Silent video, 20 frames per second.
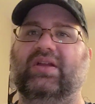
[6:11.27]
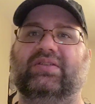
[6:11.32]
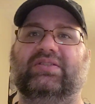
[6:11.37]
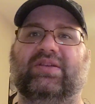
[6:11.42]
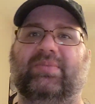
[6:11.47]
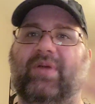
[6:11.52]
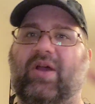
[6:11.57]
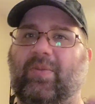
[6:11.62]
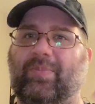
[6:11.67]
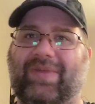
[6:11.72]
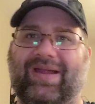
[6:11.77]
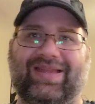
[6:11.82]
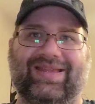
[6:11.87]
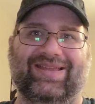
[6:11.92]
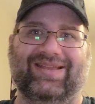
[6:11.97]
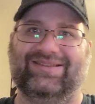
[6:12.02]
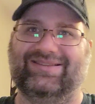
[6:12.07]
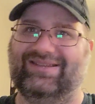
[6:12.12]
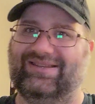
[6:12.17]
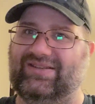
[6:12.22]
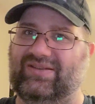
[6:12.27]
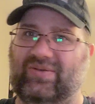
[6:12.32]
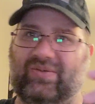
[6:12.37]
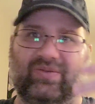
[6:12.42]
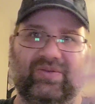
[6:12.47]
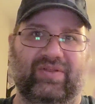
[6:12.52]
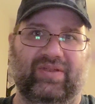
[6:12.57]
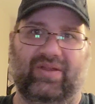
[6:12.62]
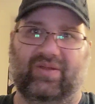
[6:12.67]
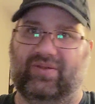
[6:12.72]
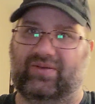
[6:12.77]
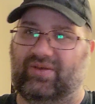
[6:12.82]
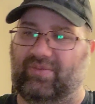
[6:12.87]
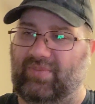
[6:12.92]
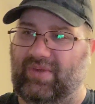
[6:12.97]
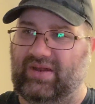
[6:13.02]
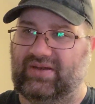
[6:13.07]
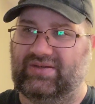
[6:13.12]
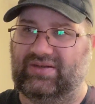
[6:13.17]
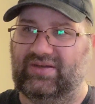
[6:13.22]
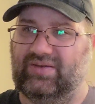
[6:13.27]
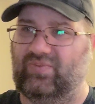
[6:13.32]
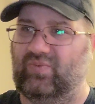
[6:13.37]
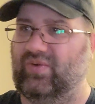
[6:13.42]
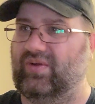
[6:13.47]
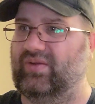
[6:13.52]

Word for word: Somehow Mike gets into the other dimension